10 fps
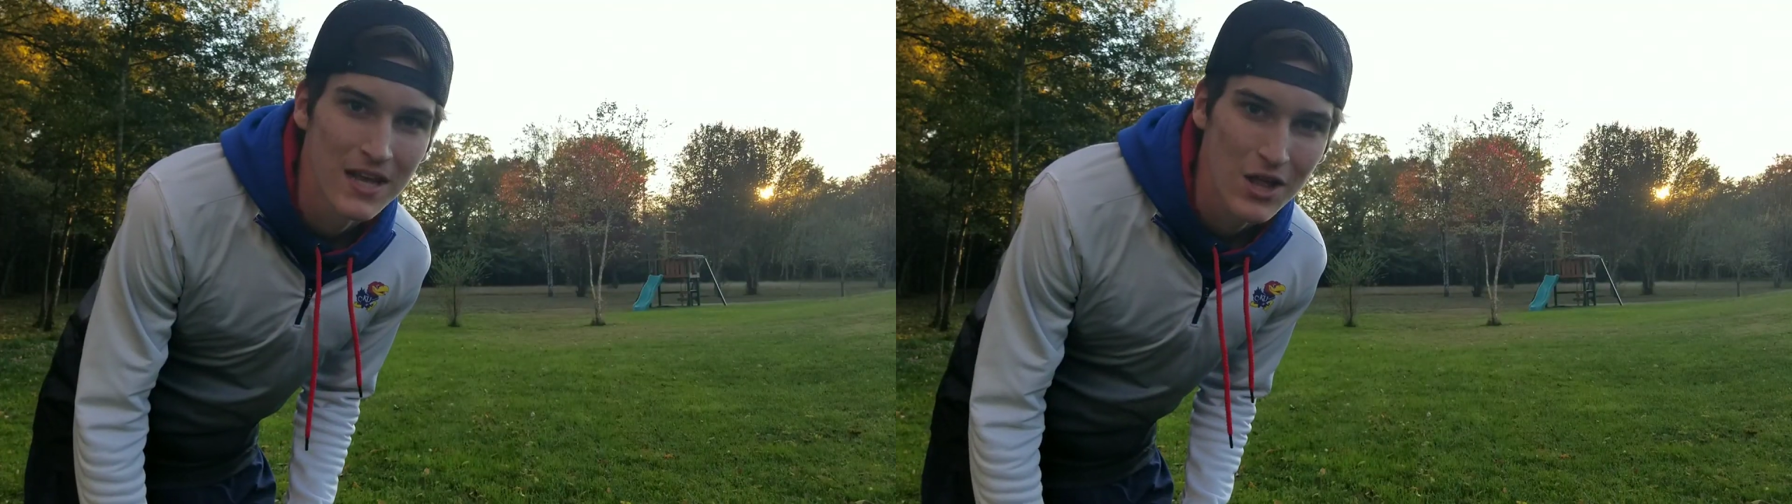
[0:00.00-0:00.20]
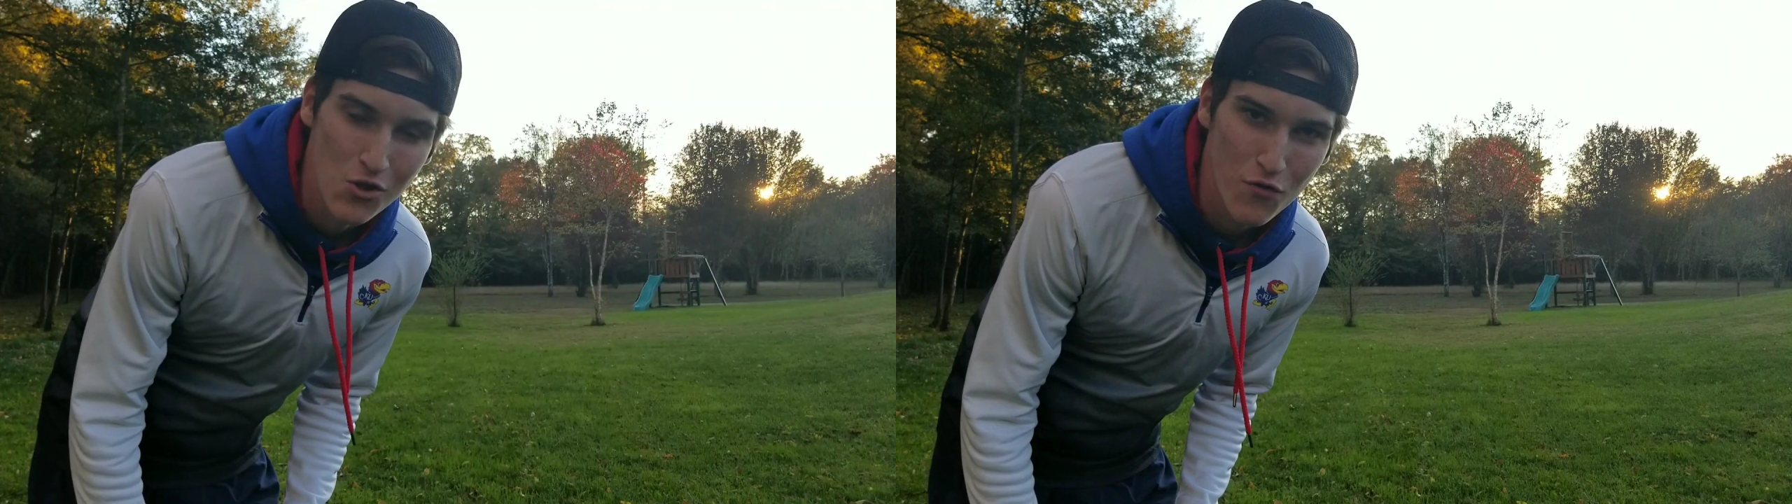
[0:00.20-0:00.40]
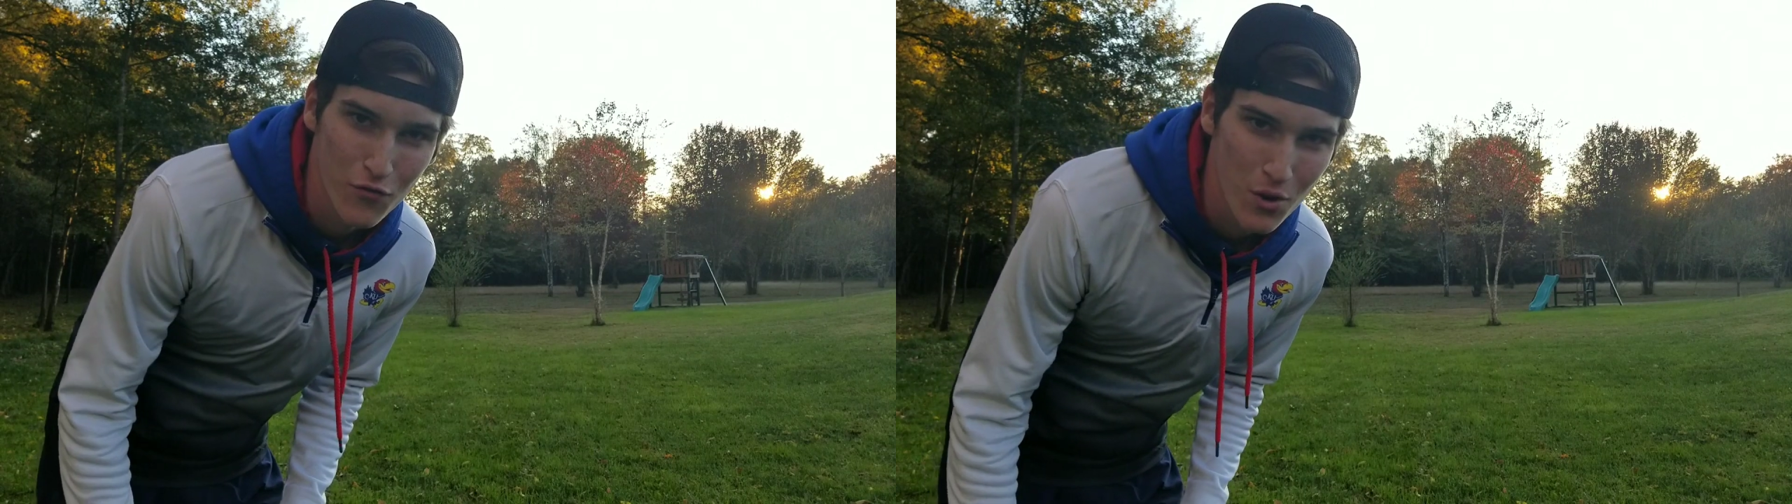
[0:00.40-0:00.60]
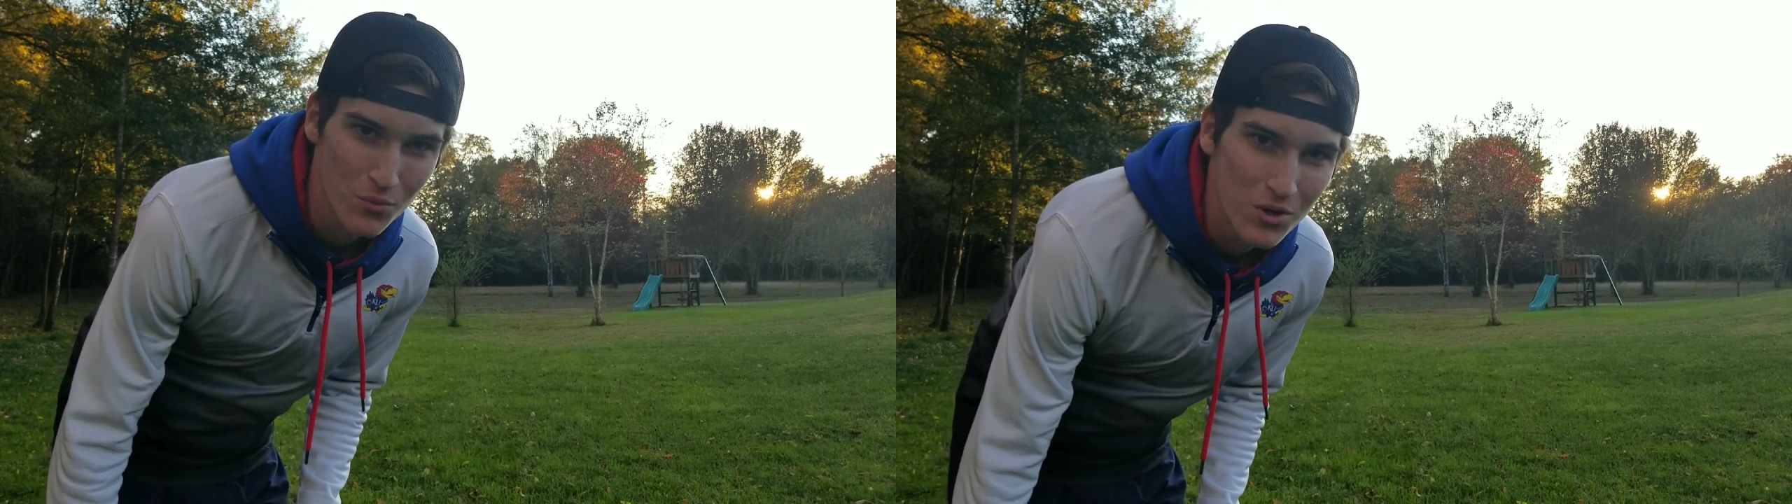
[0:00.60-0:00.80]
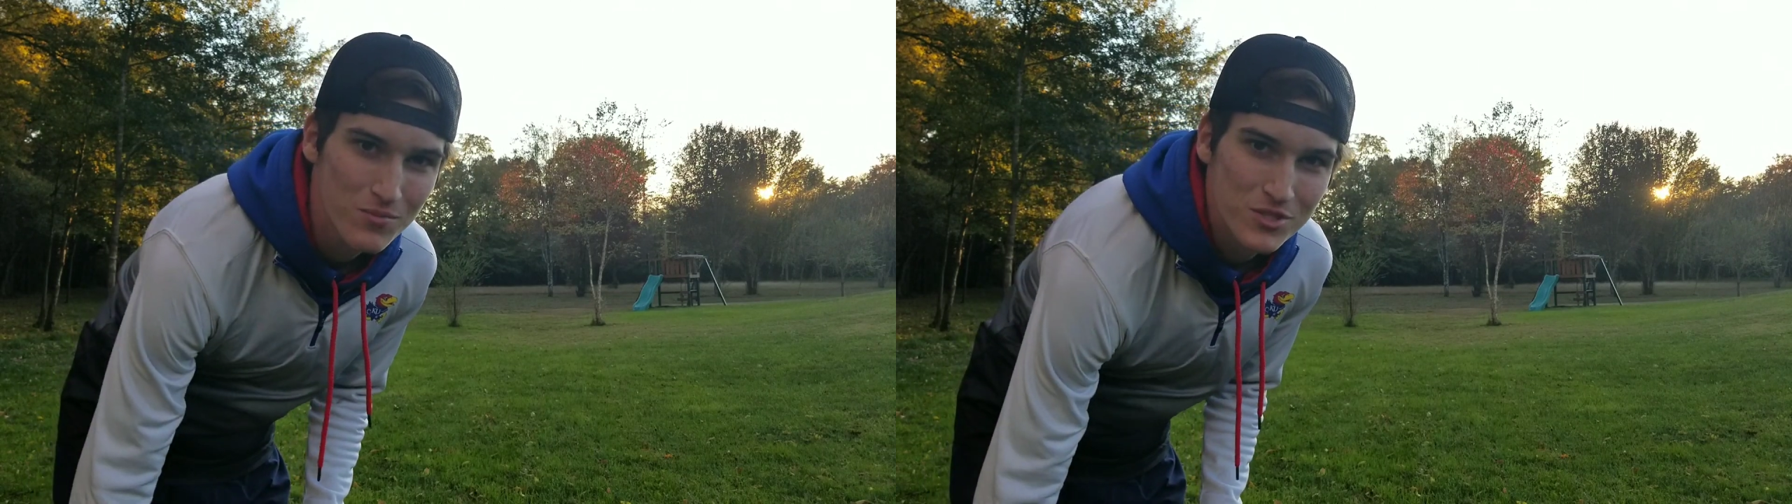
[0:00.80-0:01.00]
Hello everyone,
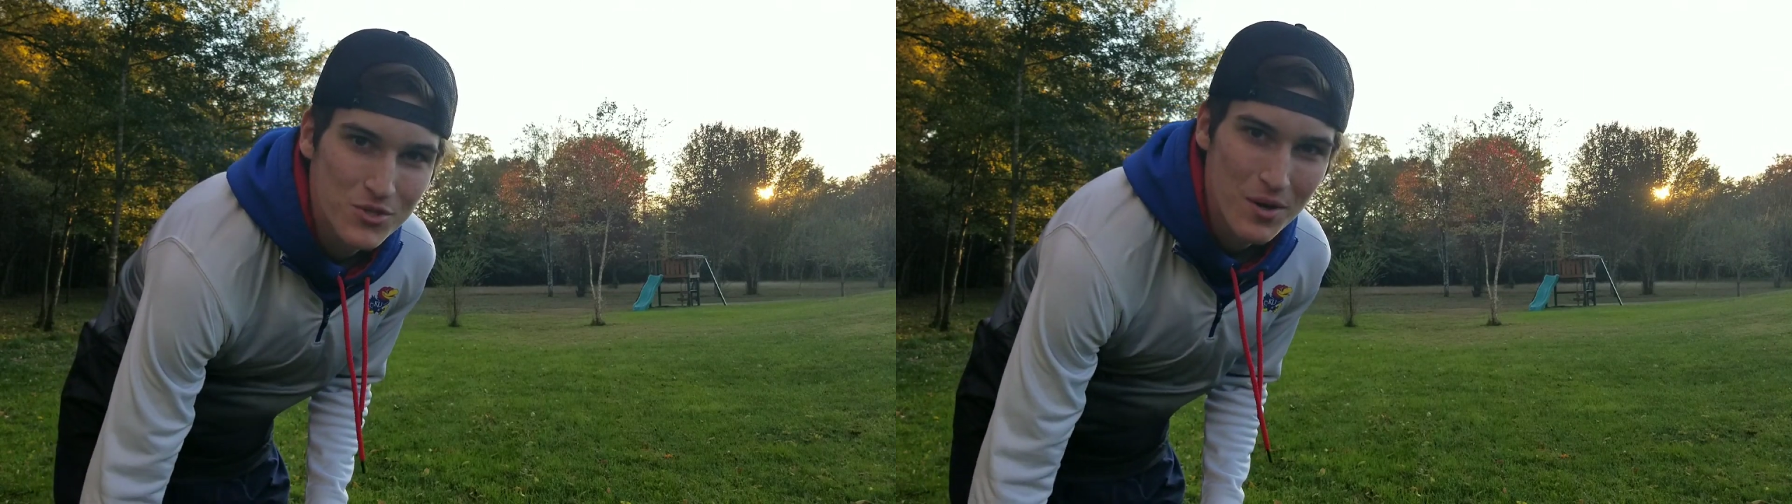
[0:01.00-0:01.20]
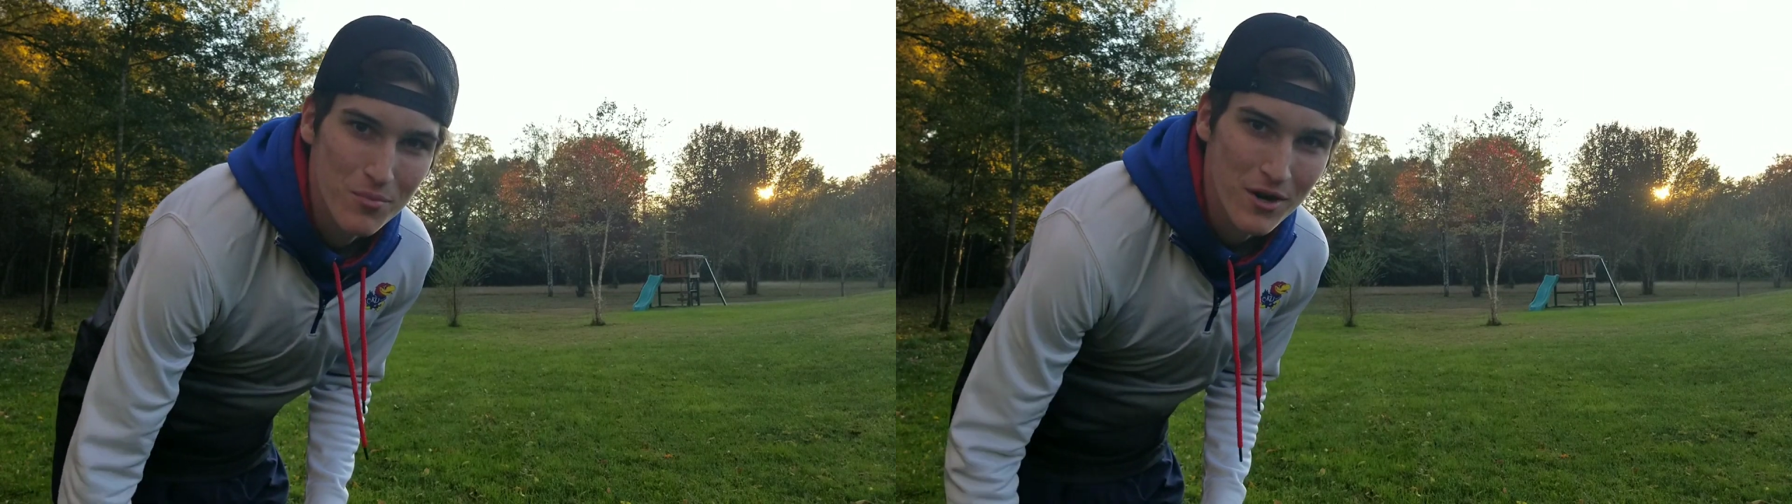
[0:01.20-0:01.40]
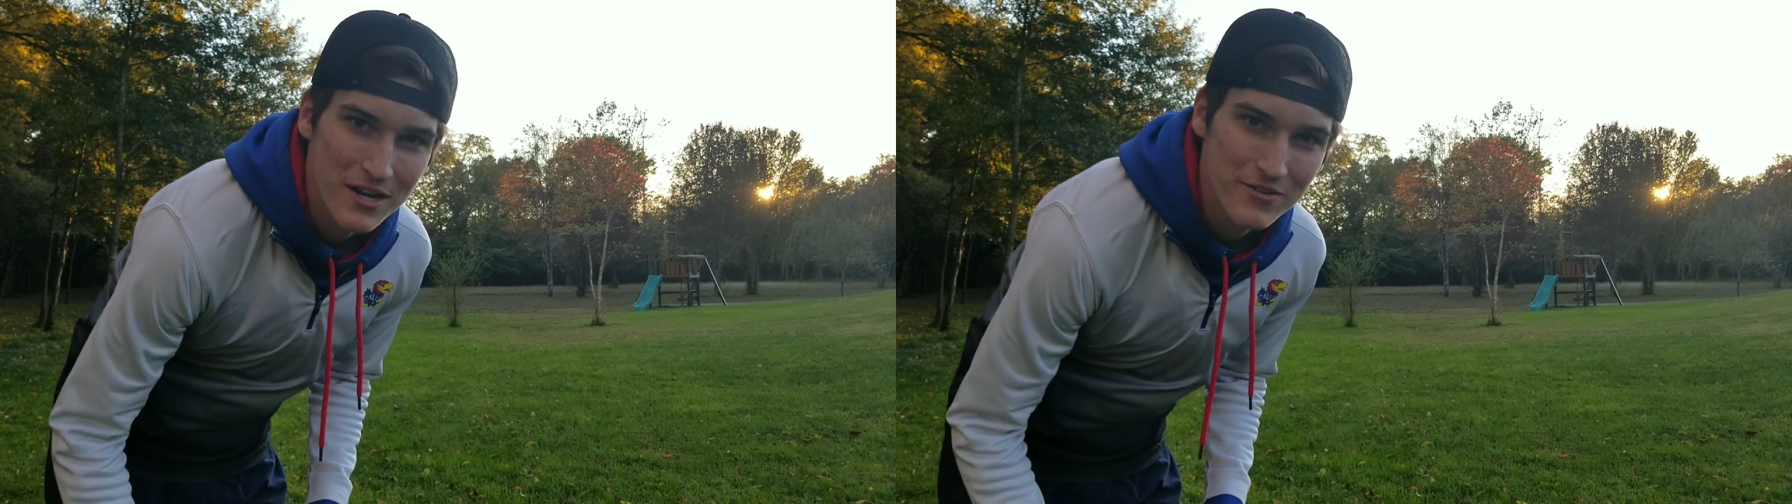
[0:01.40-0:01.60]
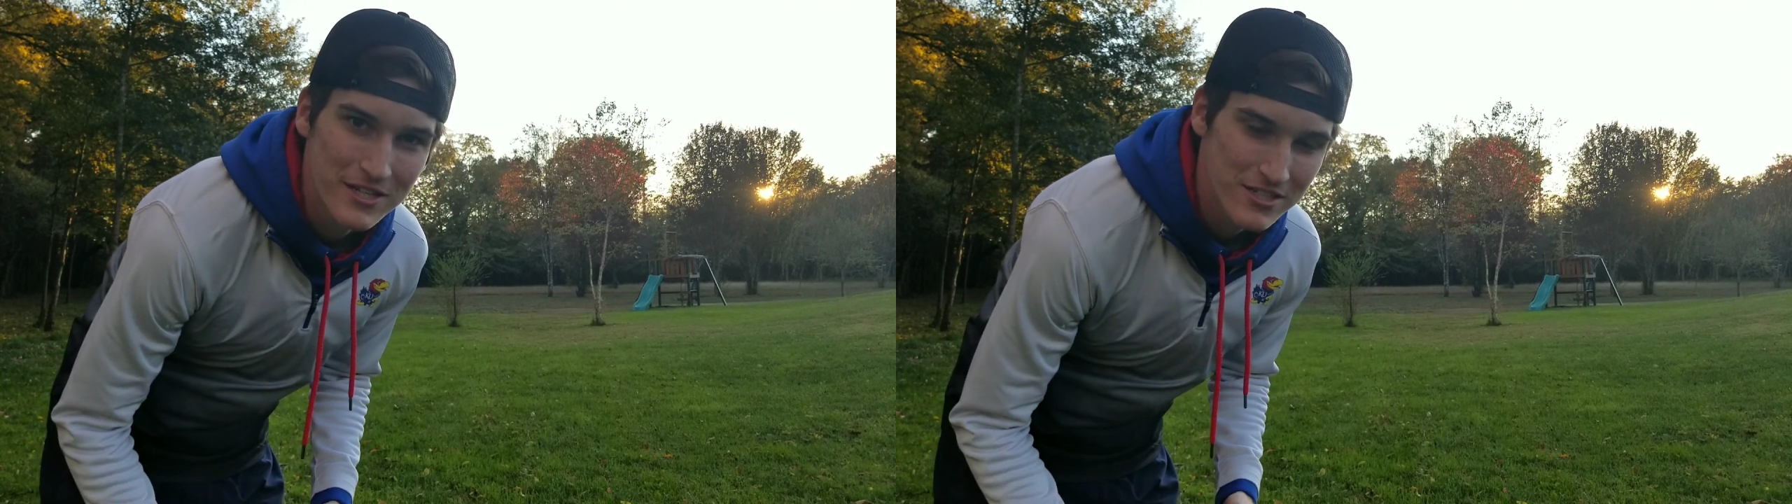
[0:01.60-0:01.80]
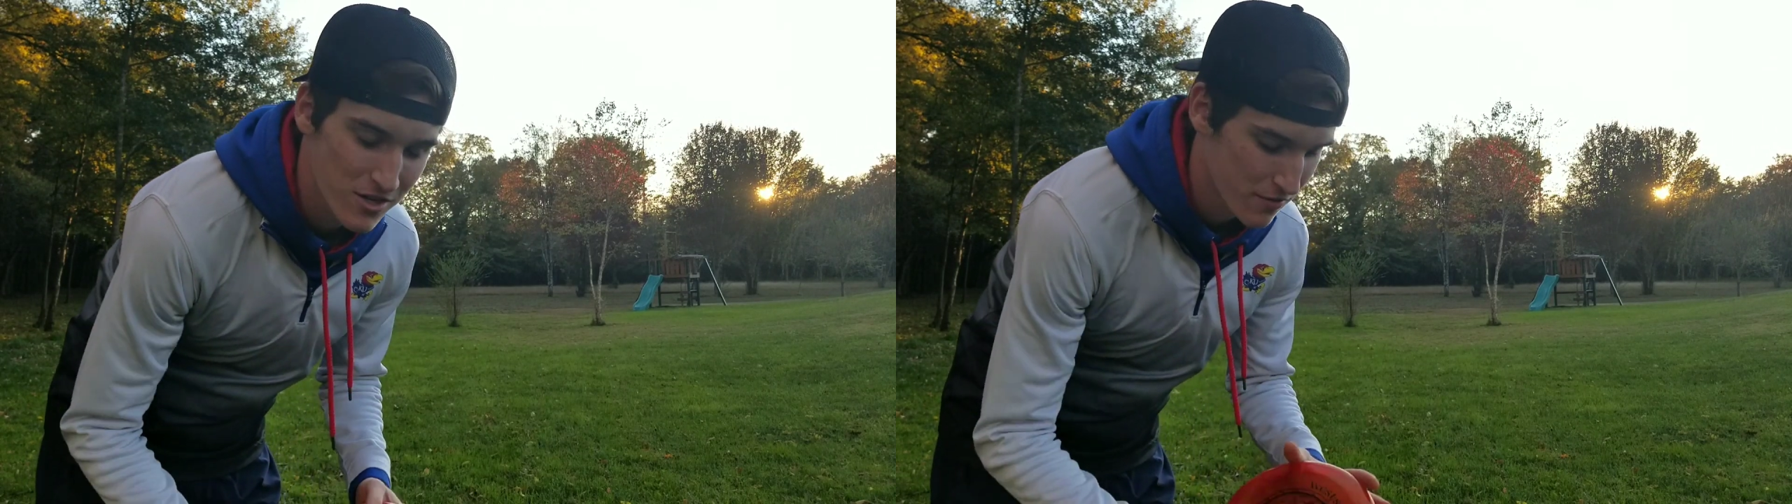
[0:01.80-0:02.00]
welcome to a brand new
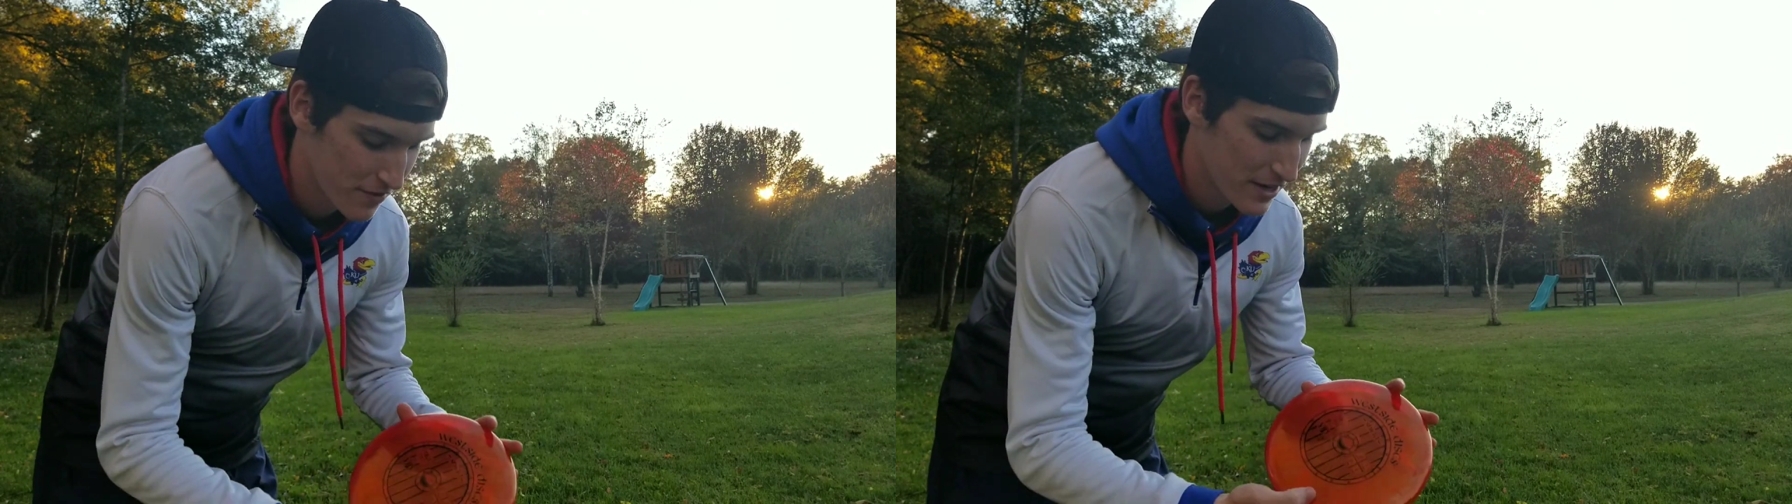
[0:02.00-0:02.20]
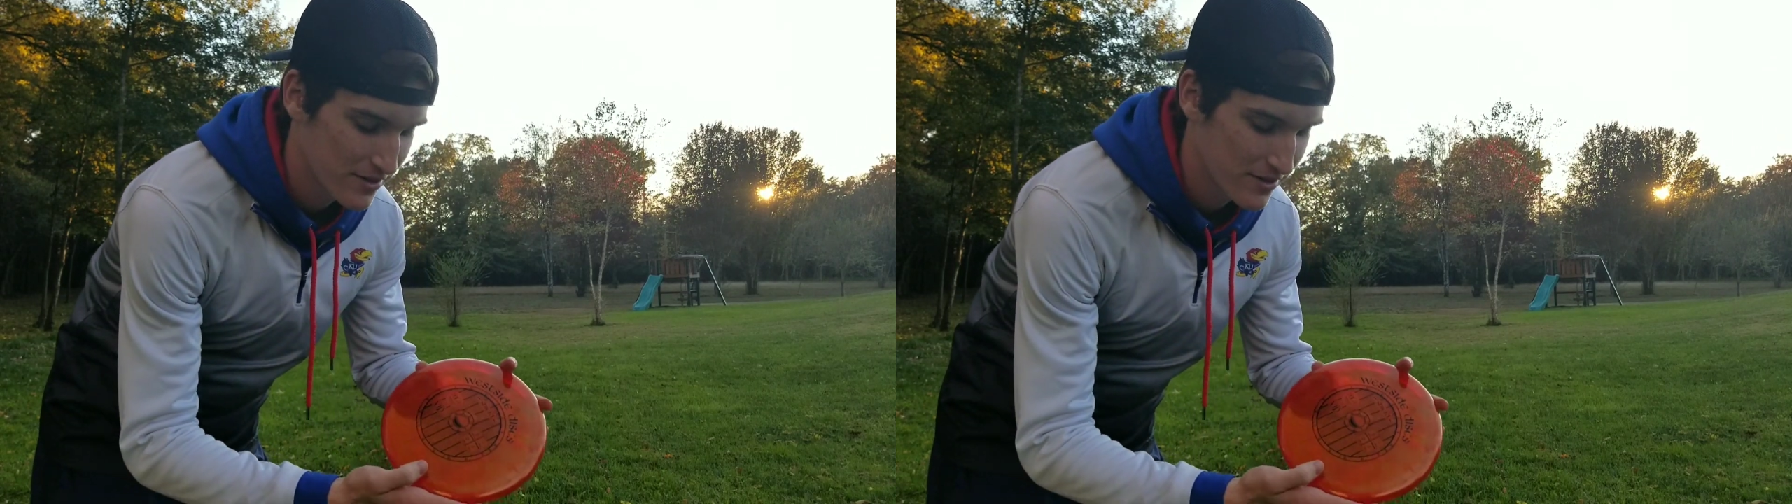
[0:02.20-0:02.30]
disc golf video.